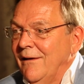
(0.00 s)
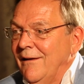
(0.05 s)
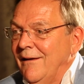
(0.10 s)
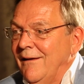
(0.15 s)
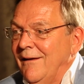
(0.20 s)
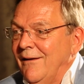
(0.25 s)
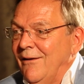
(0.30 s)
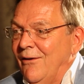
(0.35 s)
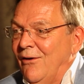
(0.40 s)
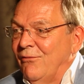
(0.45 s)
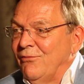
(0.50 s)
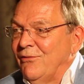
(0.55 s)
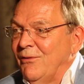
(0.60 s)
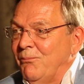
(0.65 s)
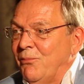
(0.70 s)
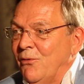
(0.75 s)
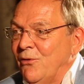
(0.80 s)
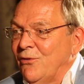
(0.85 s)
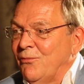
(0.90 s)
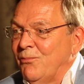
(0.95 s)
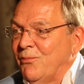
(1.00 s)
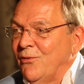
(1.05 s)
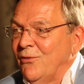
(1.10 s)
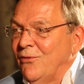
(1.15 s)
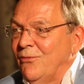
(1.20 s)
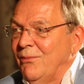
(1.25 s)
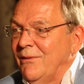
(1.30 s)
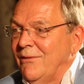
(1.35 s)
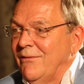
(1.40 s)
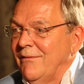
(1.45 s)
of the
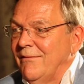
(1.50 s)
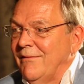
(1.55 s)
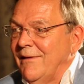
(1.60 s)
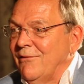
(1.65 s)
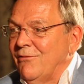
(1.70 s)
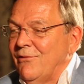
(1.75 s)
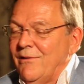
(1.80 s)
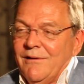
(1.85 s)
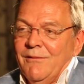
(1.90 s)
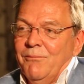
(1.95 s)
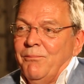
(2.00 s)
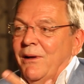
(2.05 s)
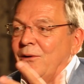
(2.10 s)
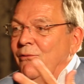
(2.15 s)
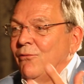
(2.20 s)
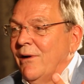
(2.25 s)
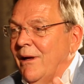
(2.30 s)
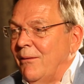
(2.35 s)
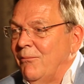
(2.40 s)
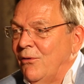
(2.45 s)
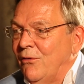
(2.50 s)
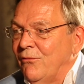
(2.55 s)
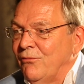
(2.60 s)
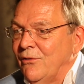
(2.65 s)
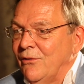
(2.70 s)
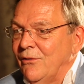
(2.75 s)
Bosporus, which is actually the panorama of